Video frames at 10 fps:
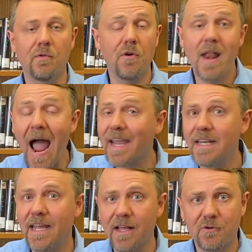They're not going
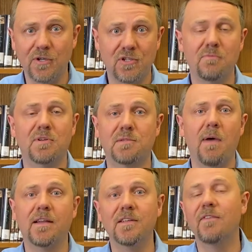to get a Christian
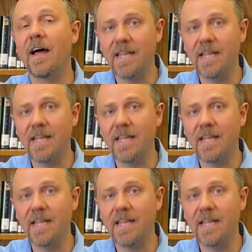perspective on